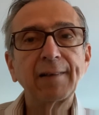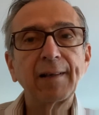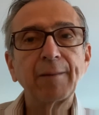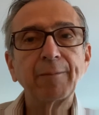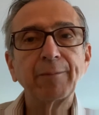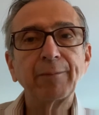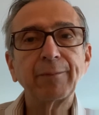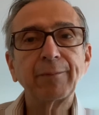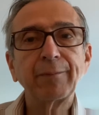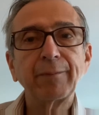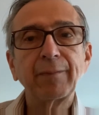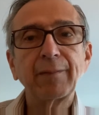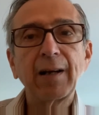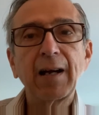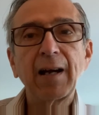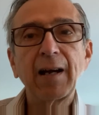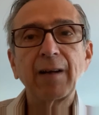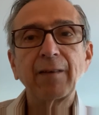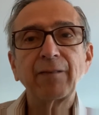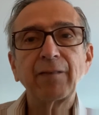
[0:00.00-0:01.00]
I'm
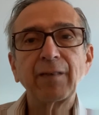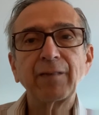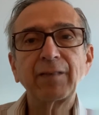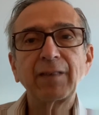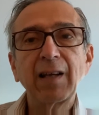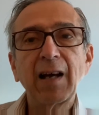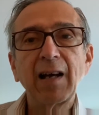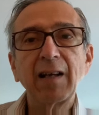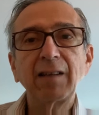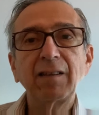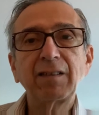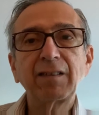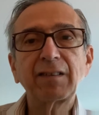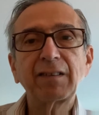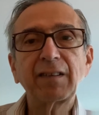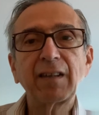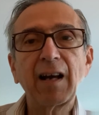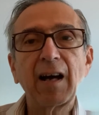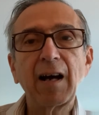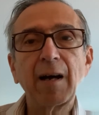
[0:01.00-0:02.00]
out of a tight
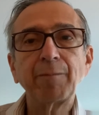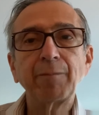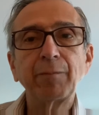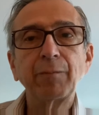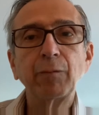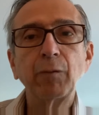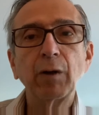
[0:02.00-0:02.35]
stop,